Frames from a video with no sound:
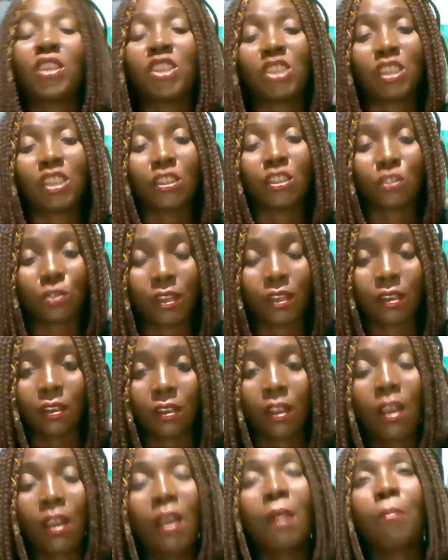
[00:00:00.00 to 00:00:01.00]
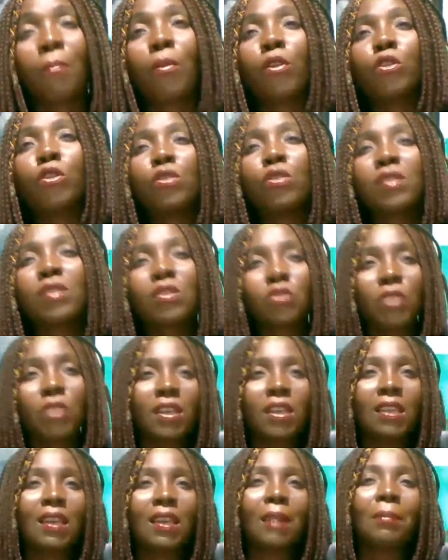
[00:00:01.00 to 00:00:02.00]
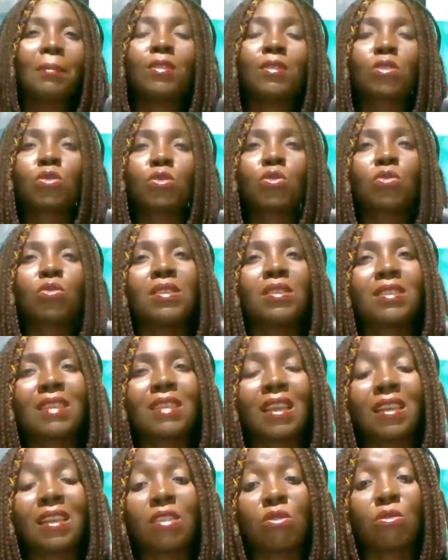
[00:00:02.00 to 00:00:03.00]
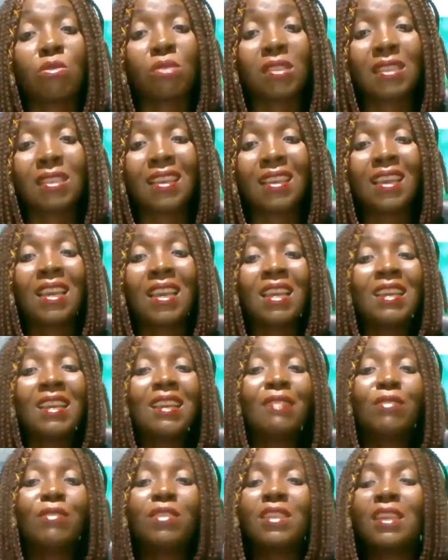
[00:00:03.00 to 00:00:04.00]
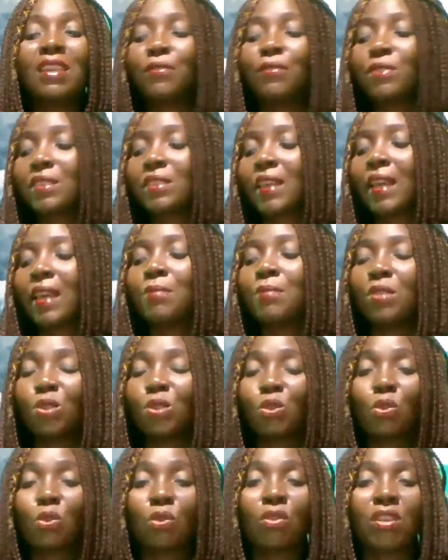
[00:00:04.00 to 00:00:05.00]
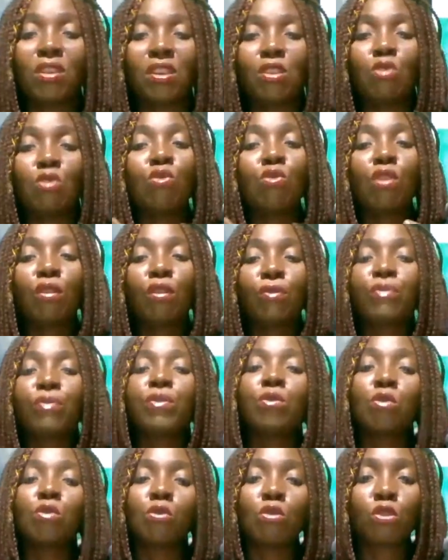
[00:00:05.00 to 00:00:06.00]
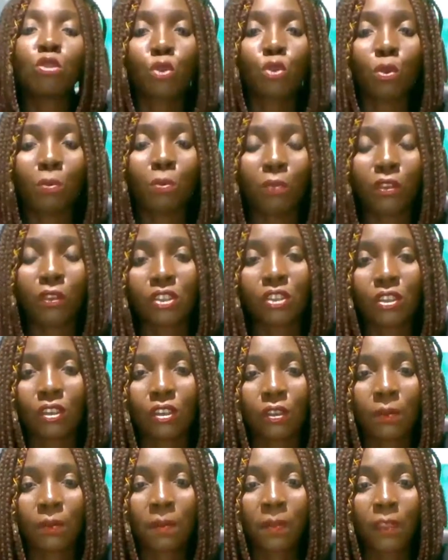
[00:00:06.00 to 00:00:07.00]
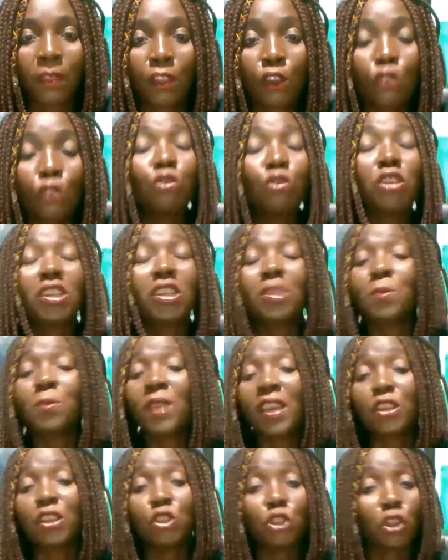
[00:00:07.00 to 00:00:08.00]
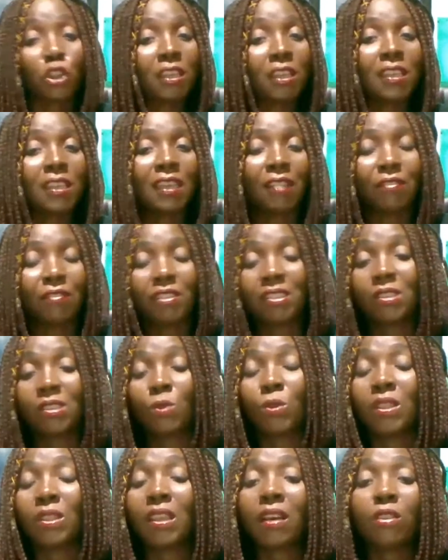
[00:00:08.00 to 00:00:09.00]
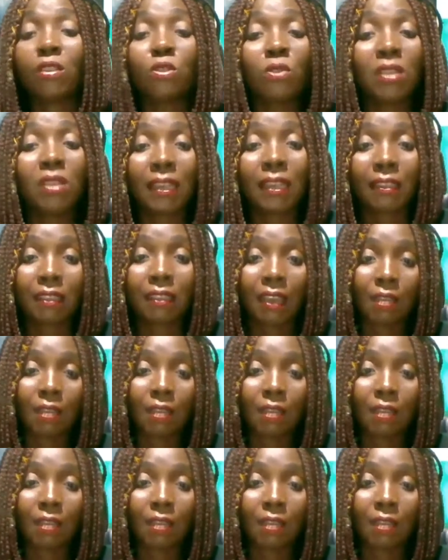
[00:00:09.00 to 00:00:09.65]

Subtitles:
to finish the training. But those training about storytelling, you see, even if time is going, you will not feel so much. You'll just be enjoying everything without knowing that